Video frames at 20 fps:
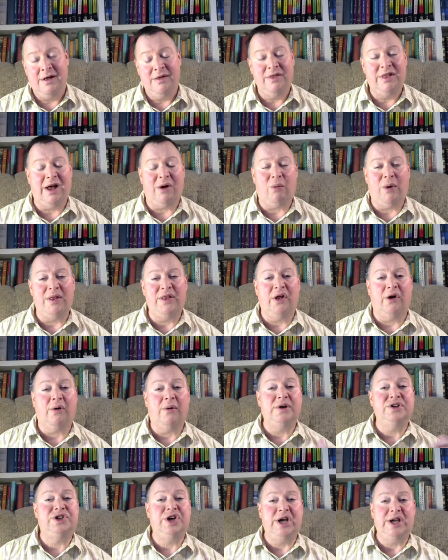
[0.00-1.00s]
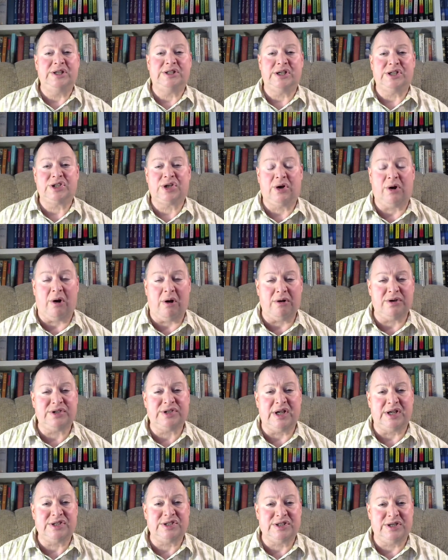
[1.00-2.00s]
Now, when the Lord Jesus
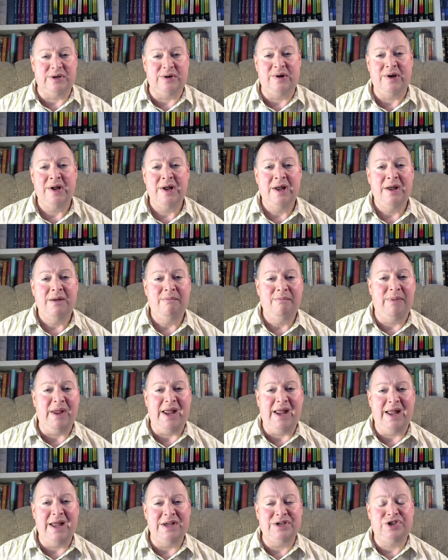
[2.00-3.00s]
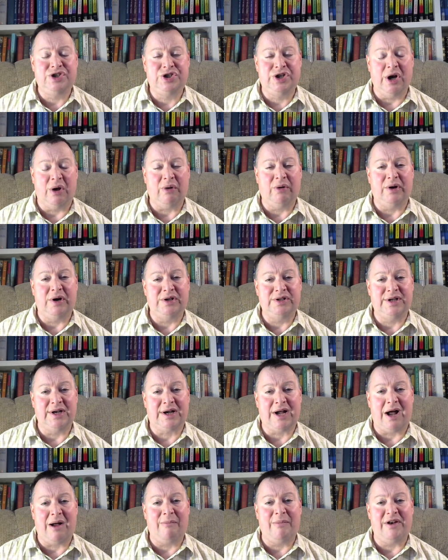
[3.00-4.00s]
calls us to be his children, to
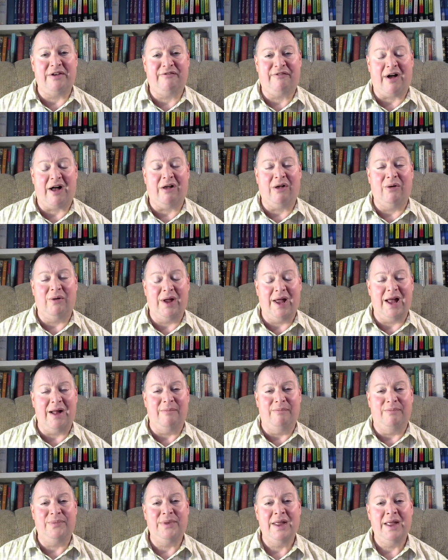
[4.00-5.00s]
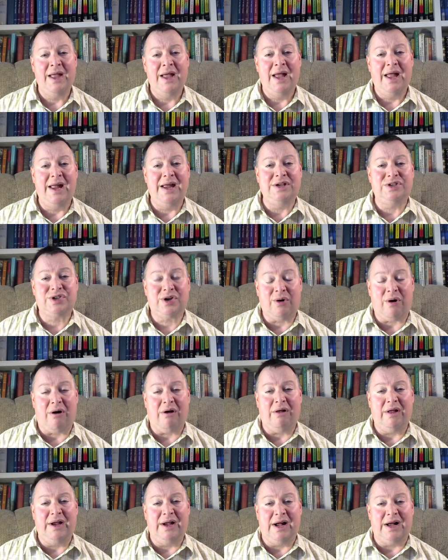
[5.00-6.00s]
come and follow him, he's
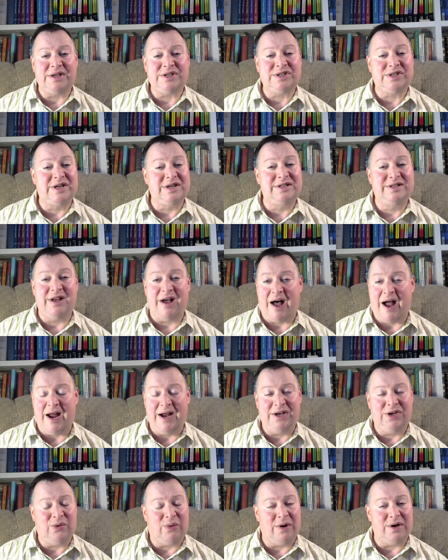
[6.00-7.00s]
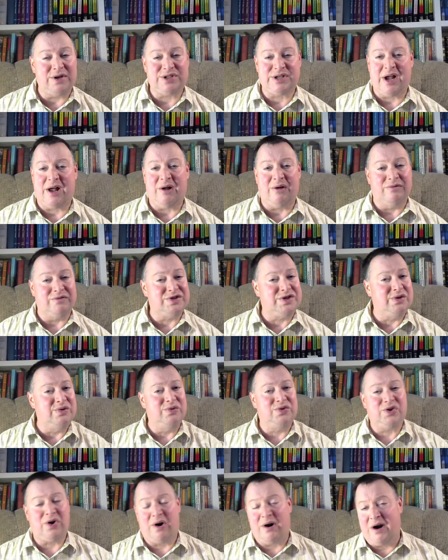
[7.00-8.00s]
calling us to die to ourselves, to
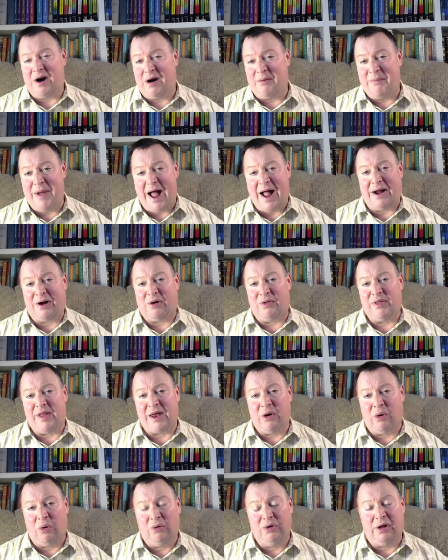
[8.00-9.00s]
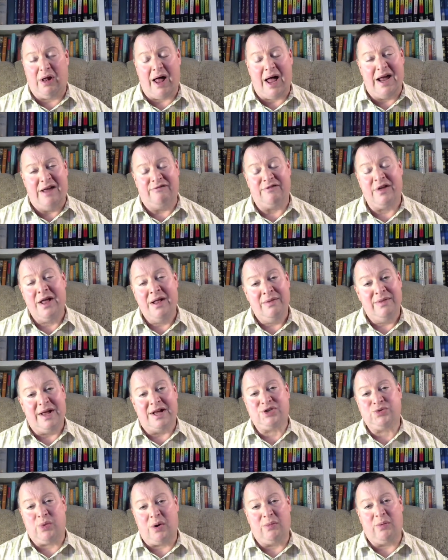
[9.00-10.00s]
turn our back on that old life.
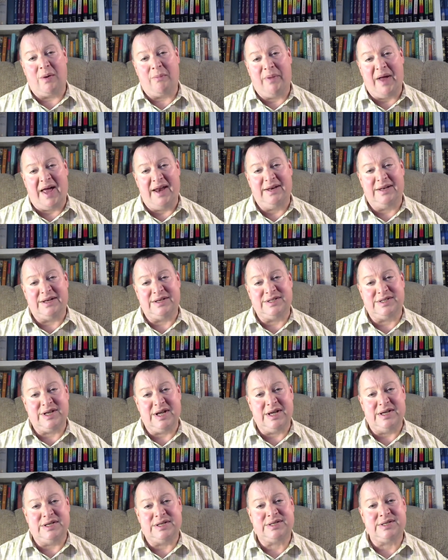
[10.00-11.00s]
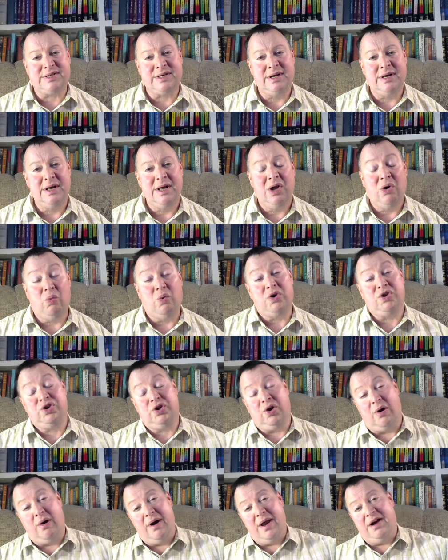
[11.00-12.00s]
That's what repentance is. We're
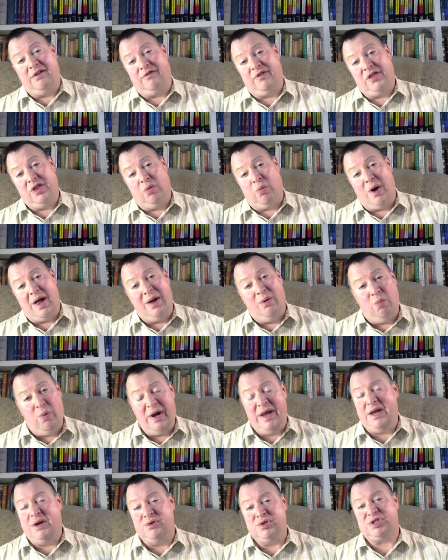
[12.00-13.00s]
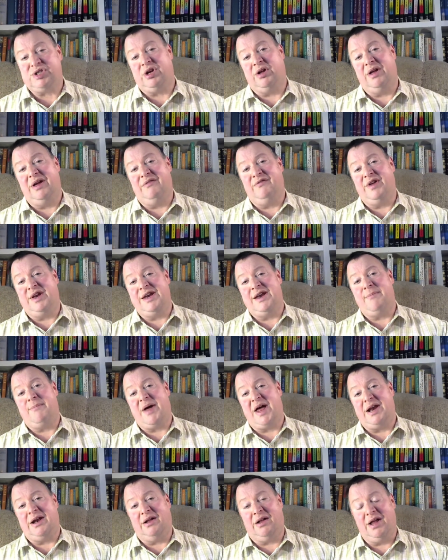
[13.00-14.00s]
turning from the way we used to live
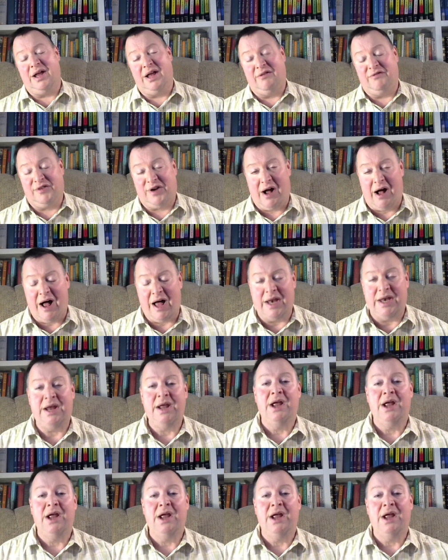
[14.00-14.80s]
independently of God.